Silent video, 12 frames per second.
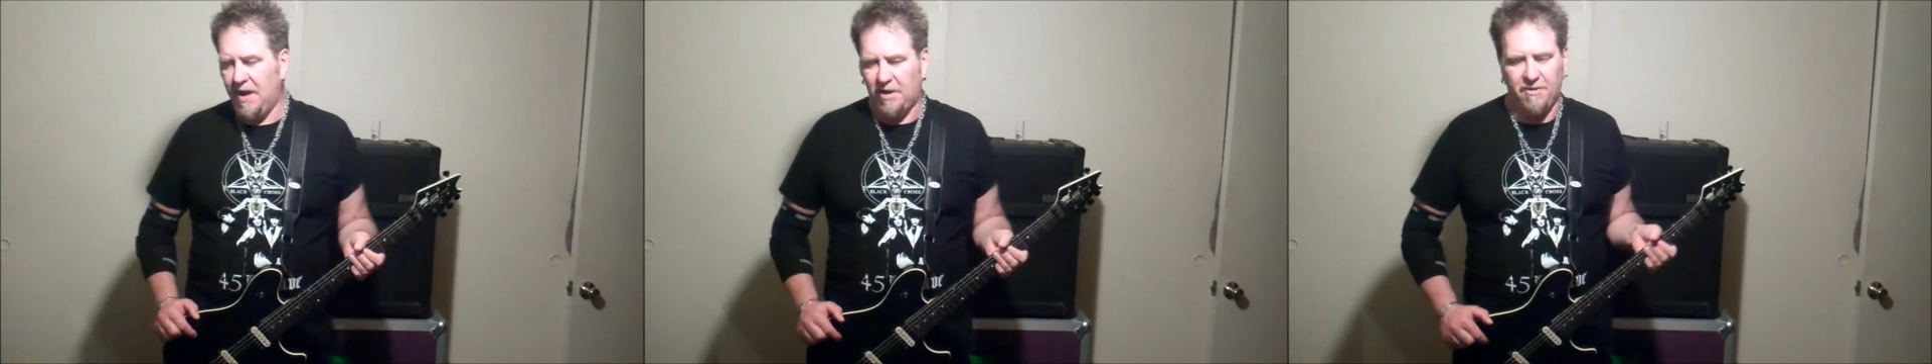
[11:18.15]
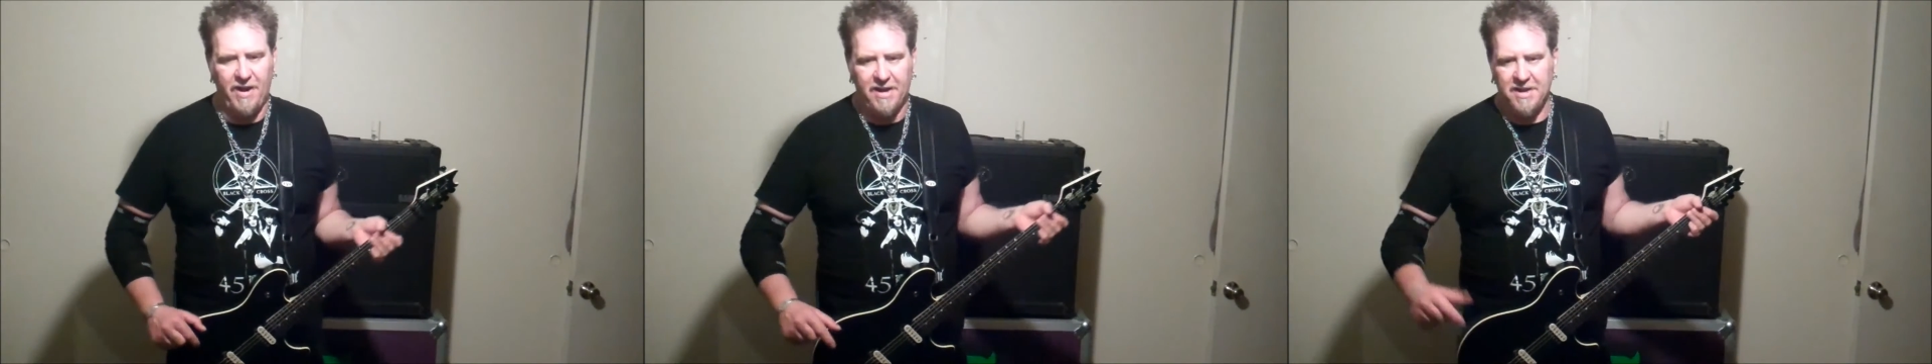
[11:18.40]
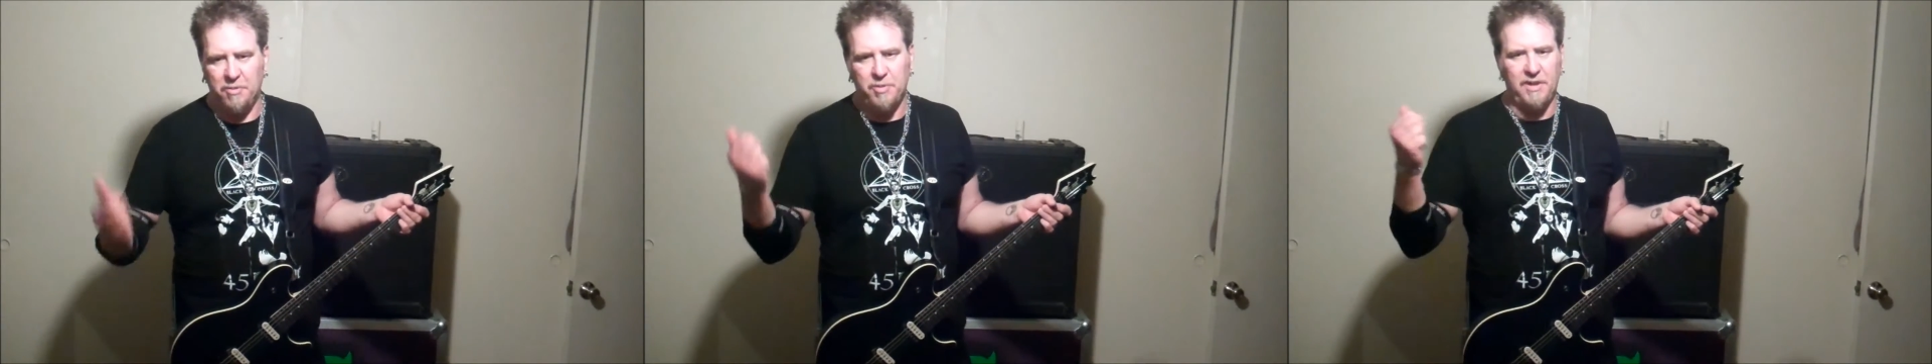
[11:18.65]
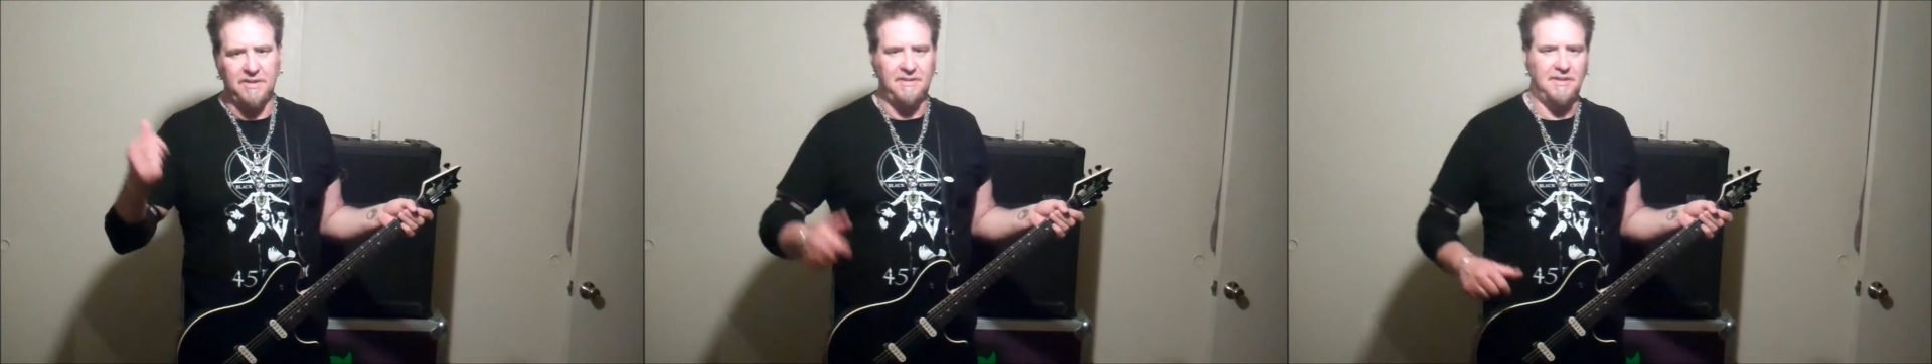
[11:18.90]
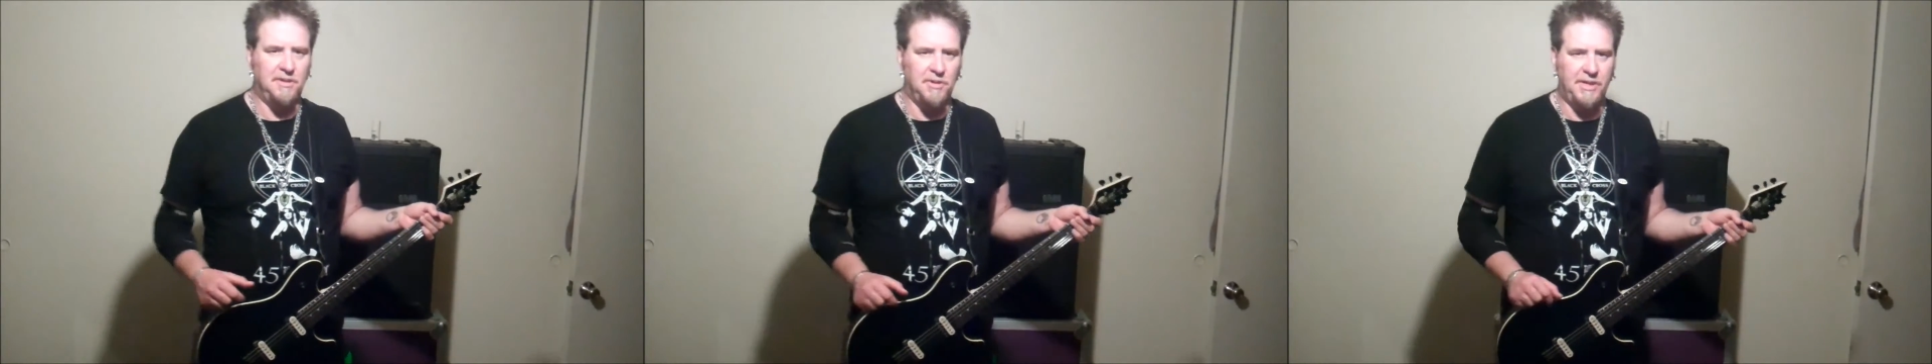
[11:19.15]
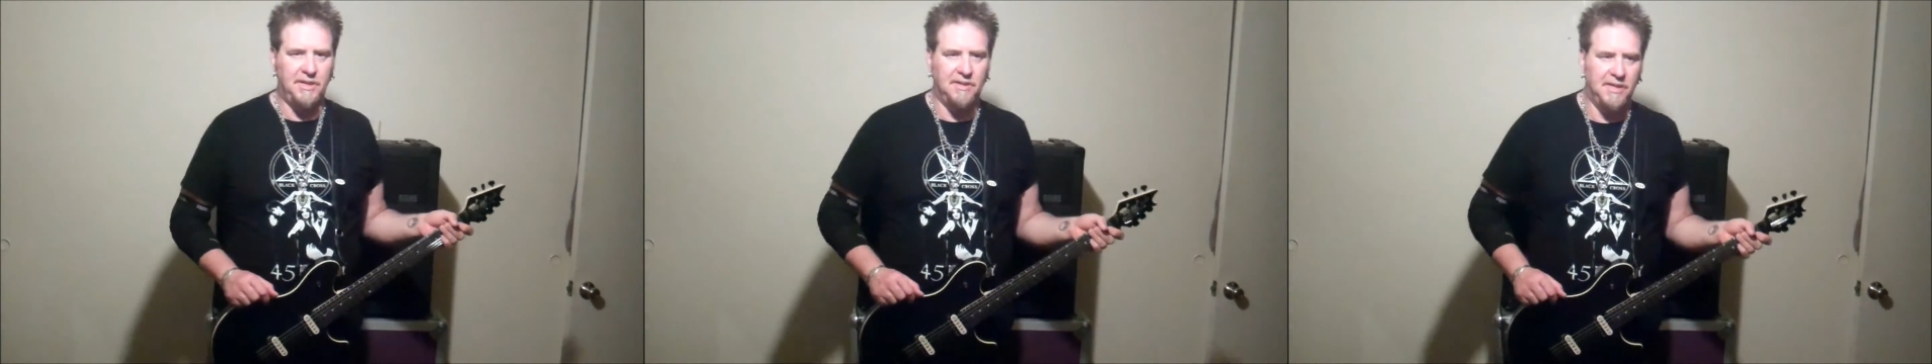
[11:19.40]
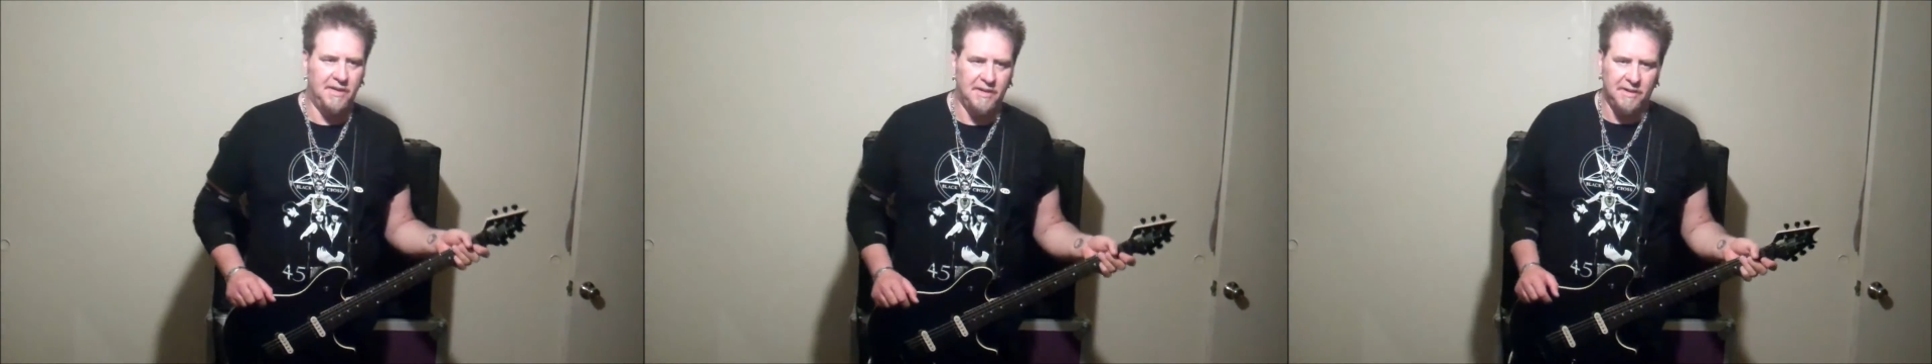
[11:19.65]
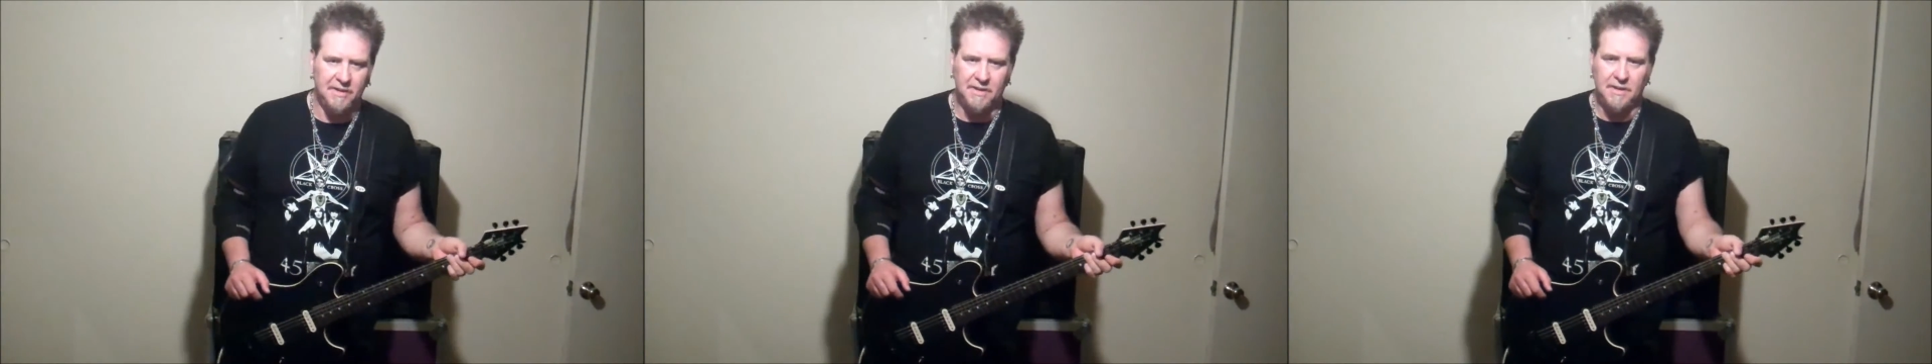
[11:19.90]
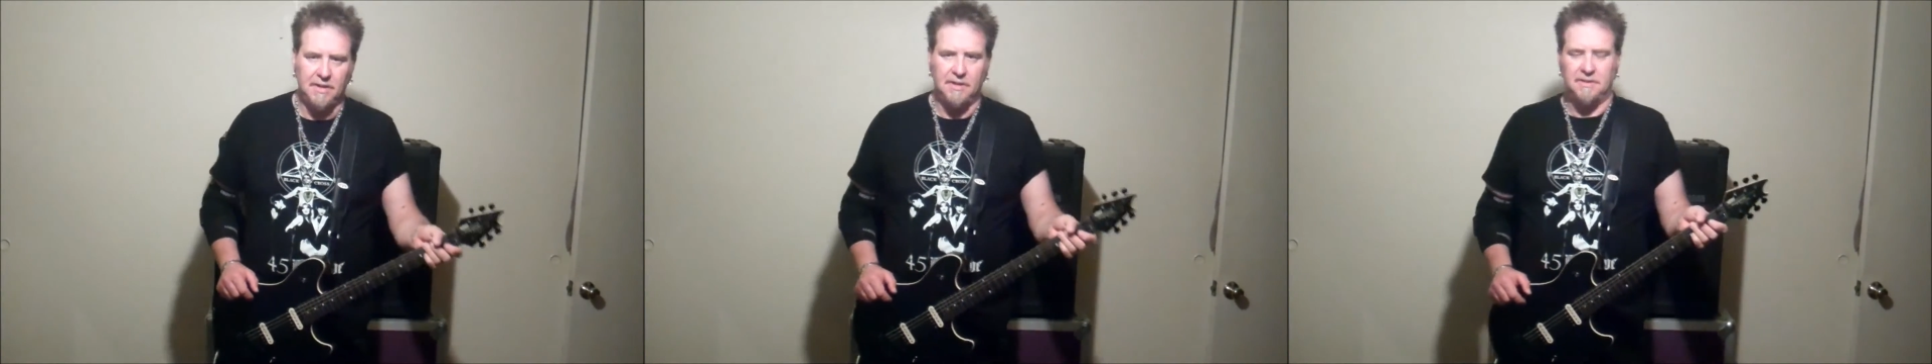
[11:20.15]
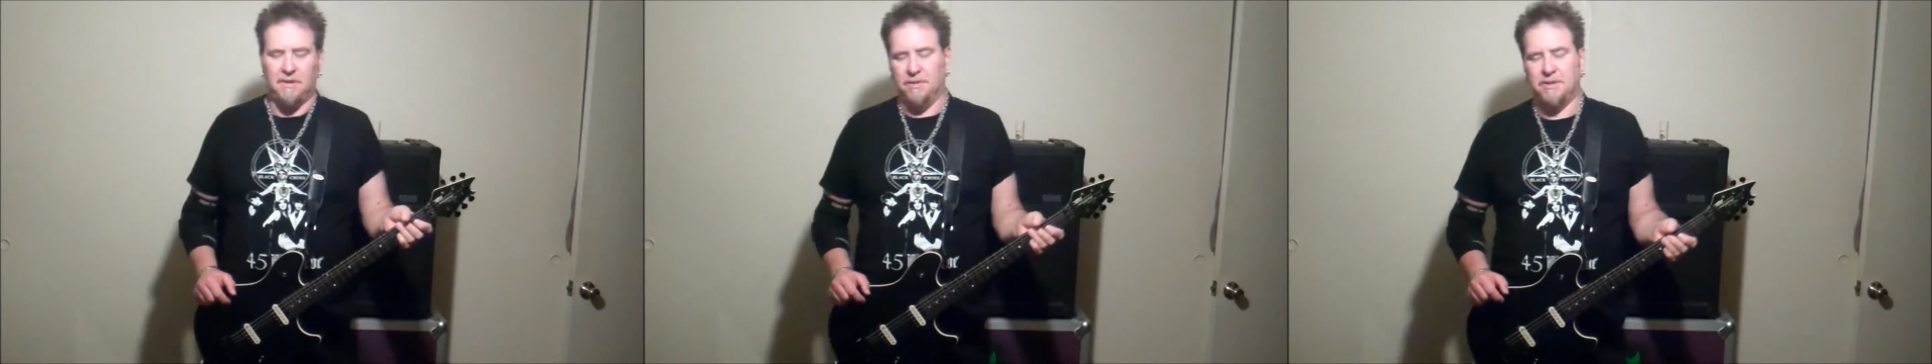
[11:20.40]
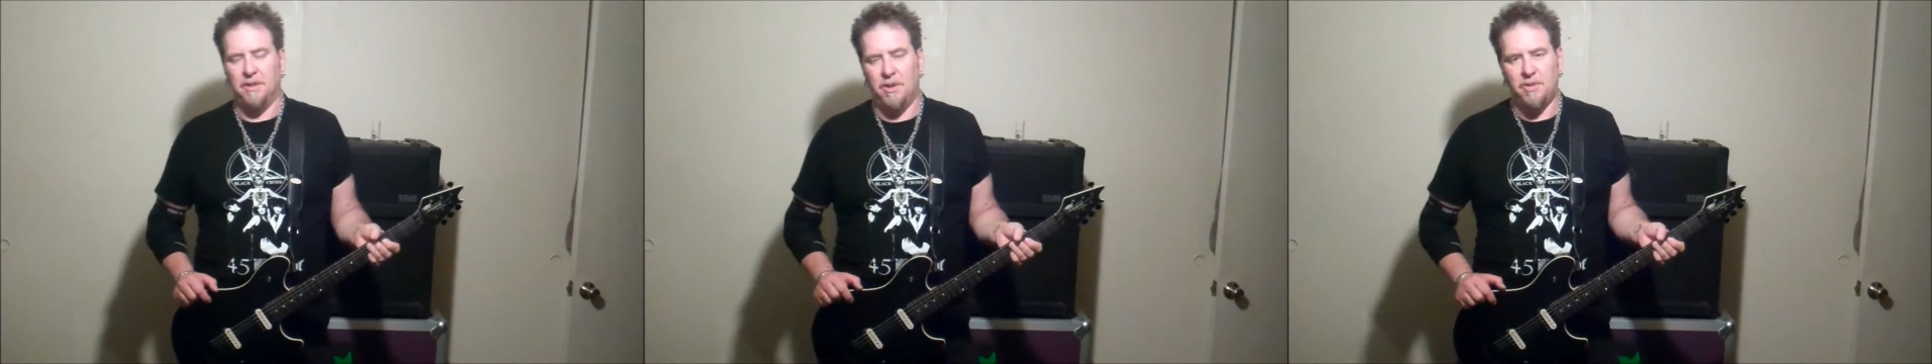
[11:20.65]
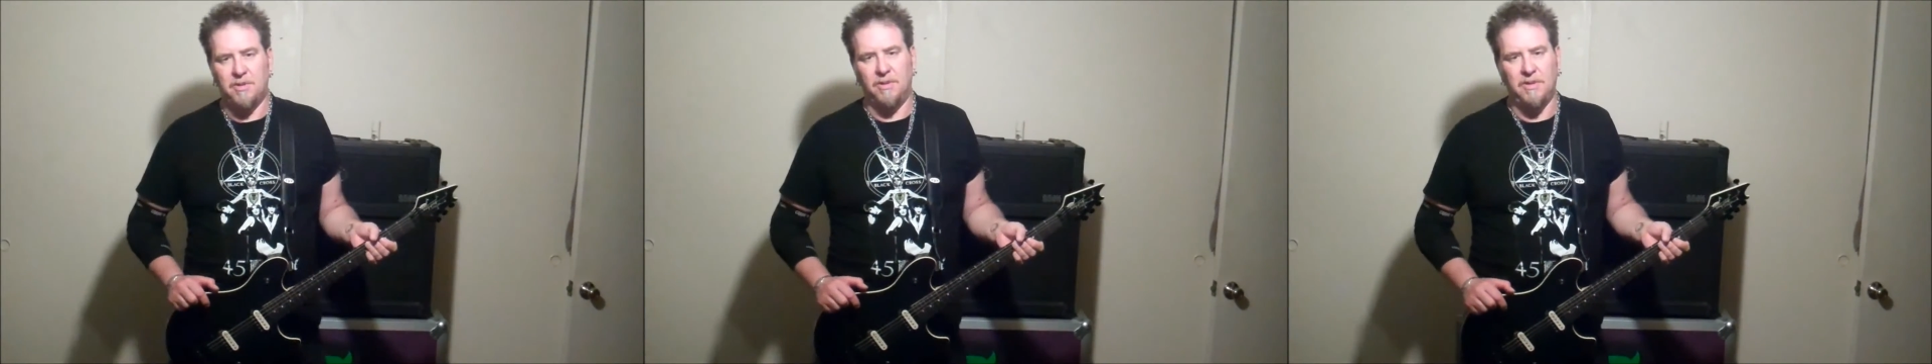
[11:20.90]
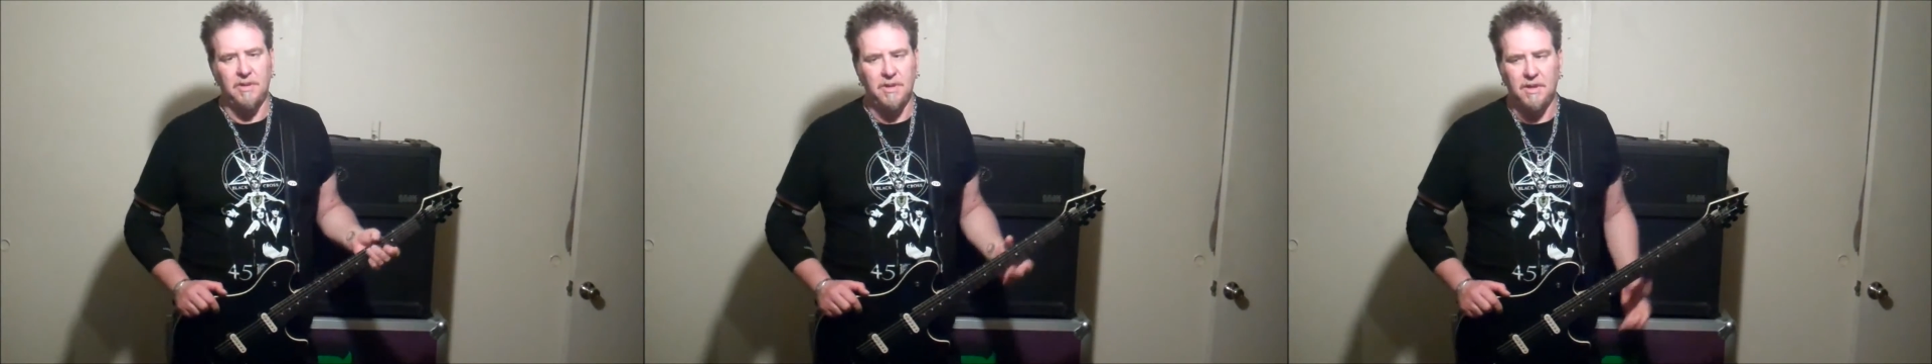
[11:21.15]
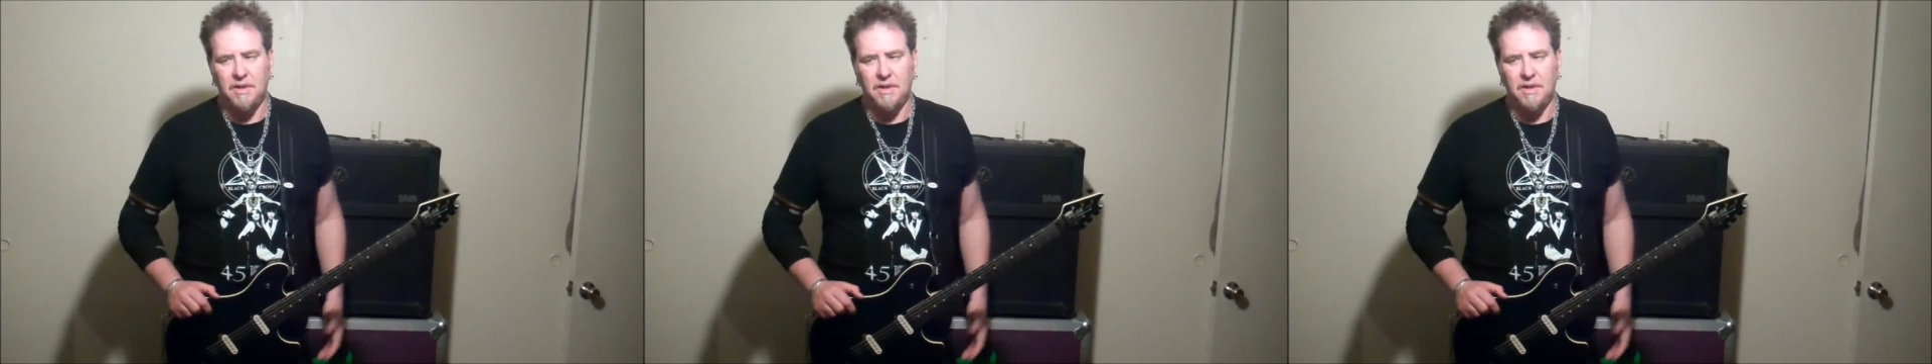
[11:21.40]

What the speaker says: Great company in Signal Hill here, so it's local.